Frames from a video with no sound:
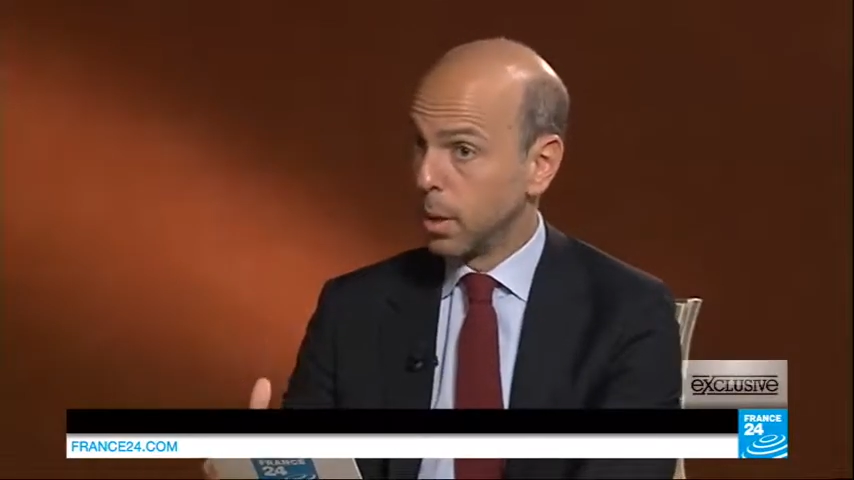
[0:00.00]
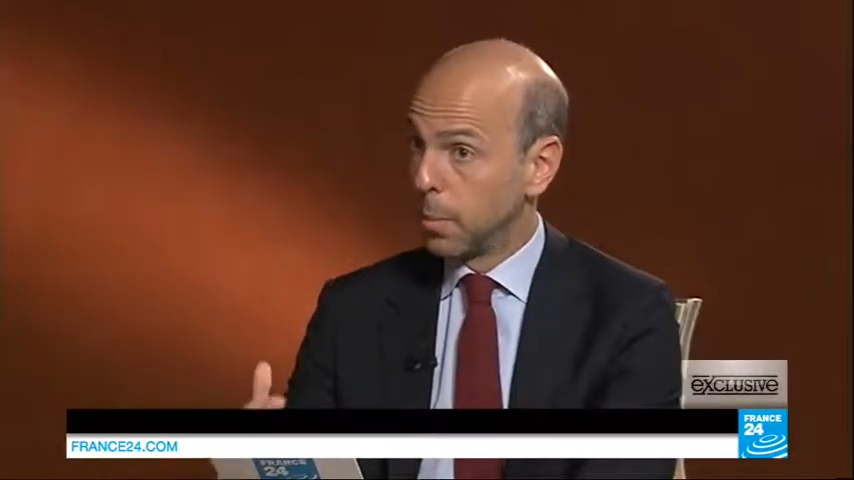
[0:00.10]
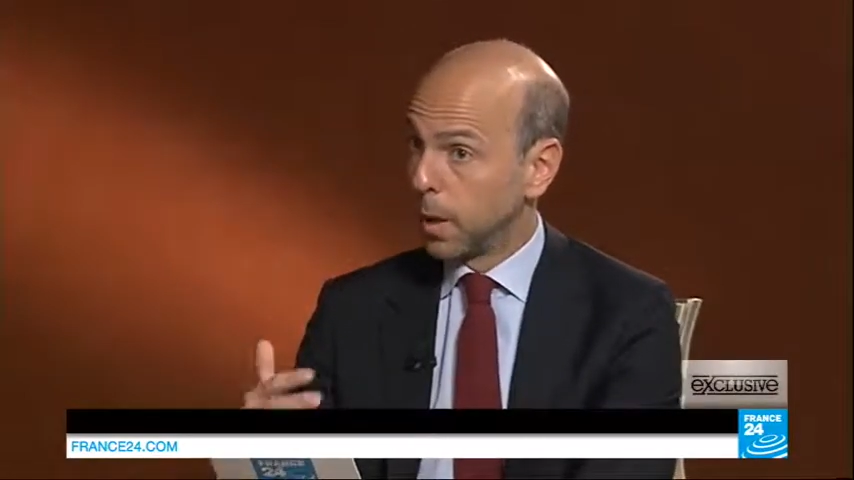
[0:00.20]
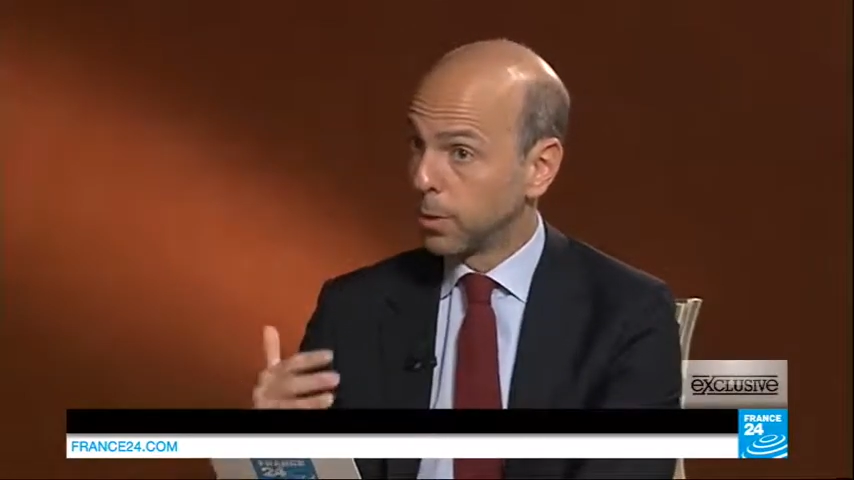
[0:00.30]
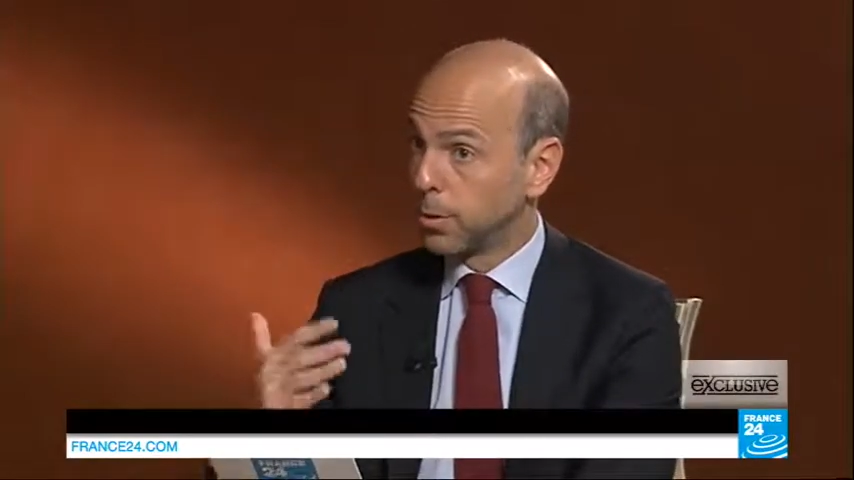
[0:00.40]

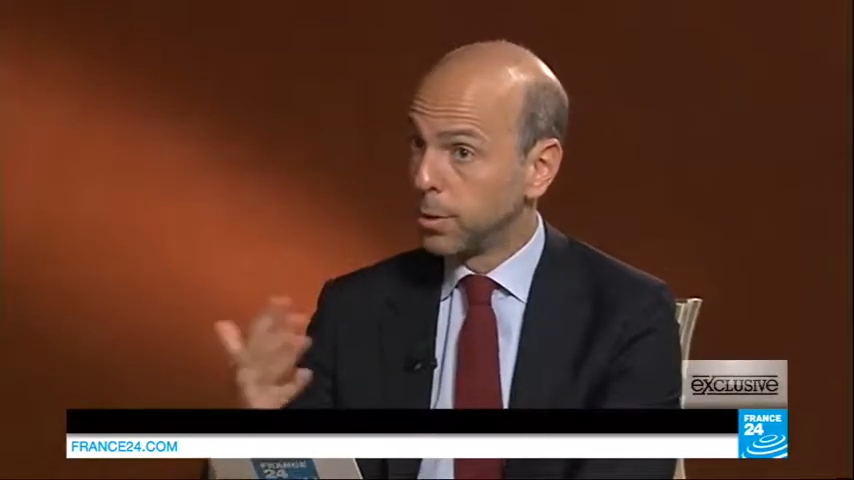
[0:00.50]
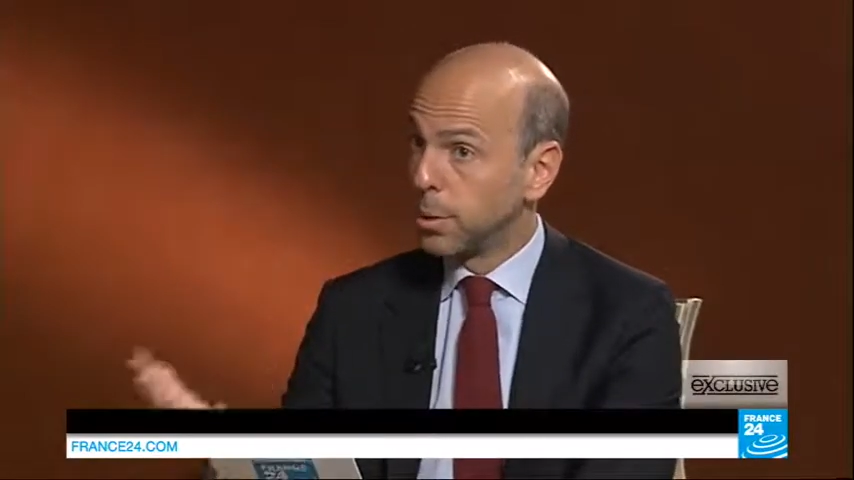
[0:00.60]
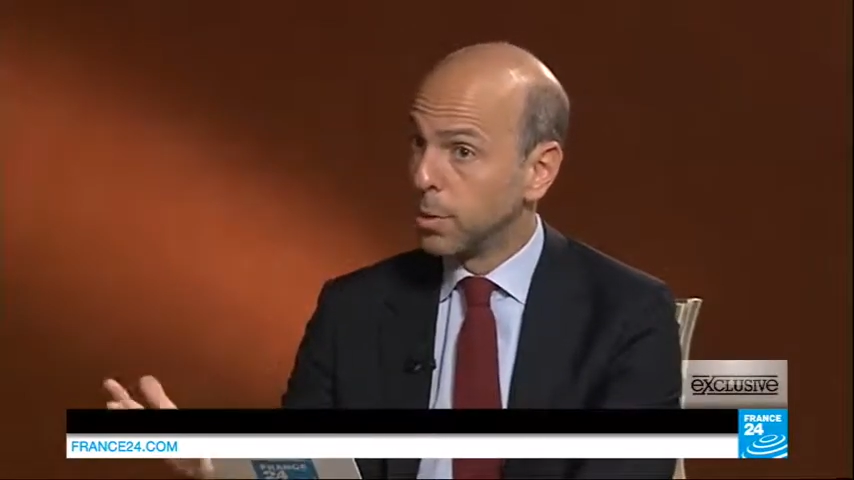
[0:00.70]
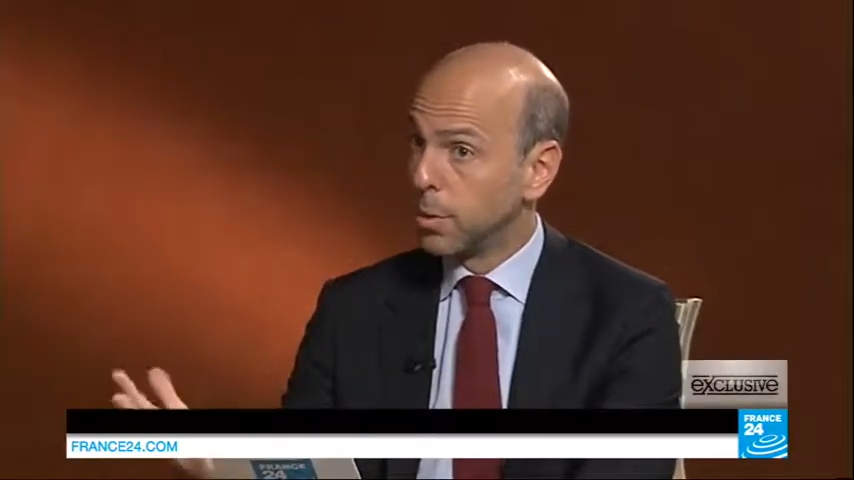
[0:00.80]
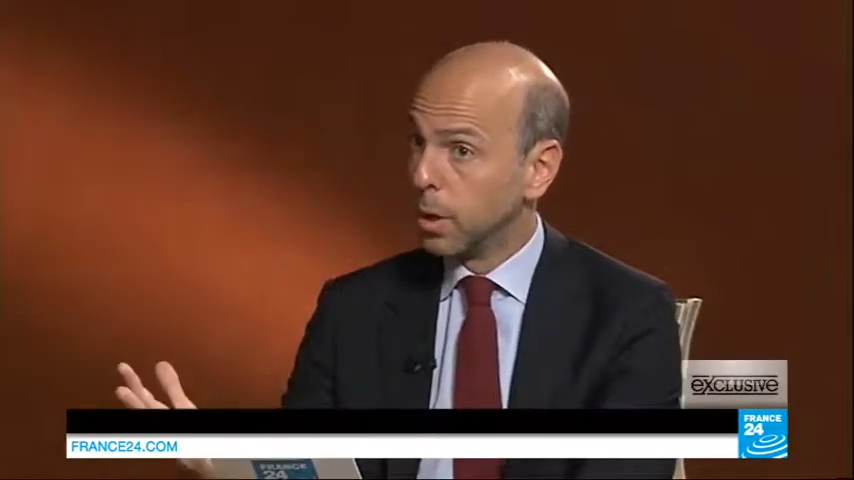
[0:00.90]
about
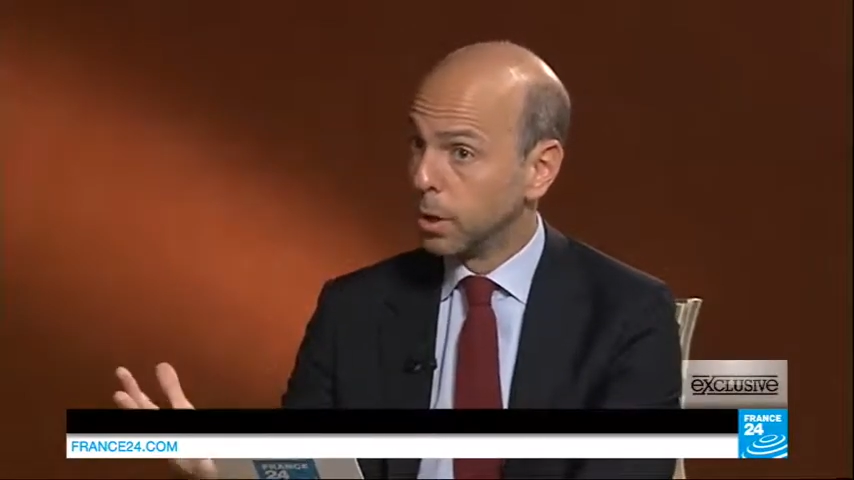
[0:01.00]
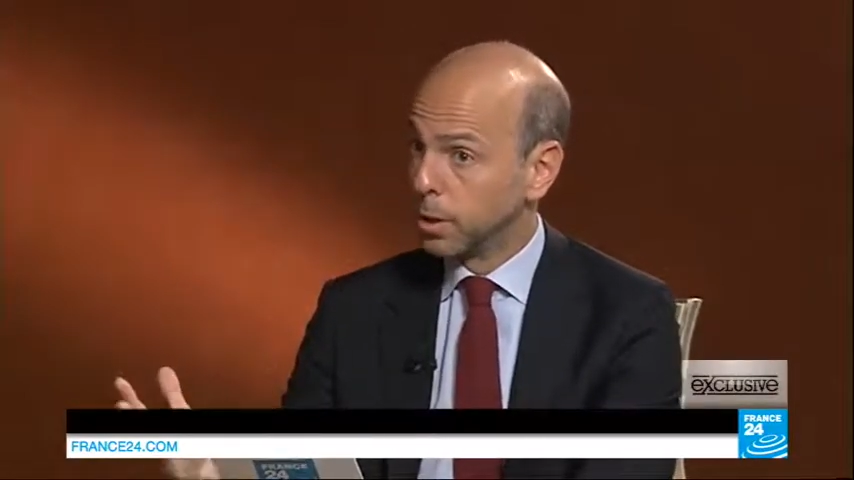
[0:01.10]
you